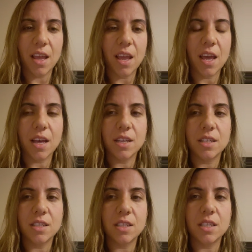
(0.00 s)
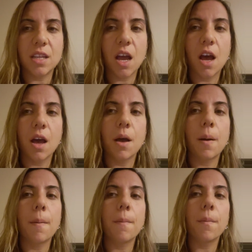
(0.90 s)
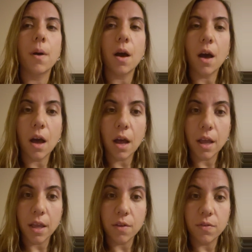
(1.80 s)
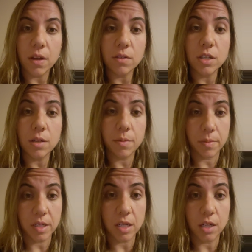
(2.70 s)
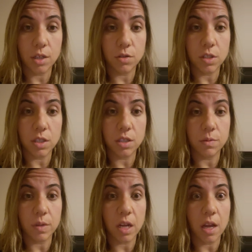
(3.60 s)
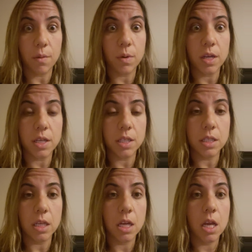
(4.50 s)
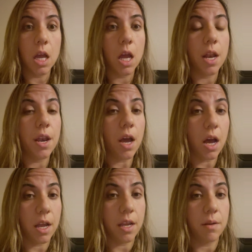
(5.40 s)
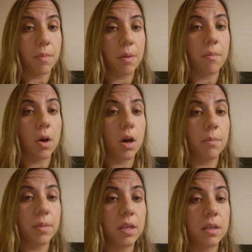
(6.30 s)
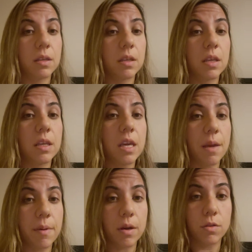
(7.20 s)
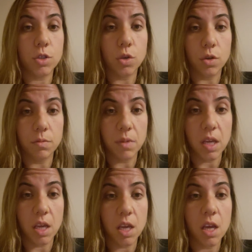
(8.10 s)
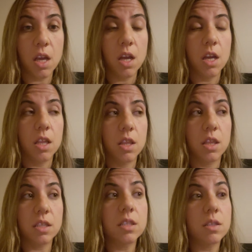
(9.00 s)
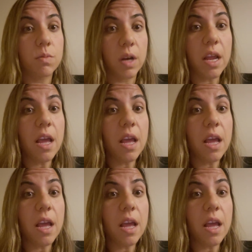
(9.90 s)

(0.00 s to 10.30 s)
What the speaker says: And I found out about my diagnosis when I was 9. My mom came out and told me, this is what I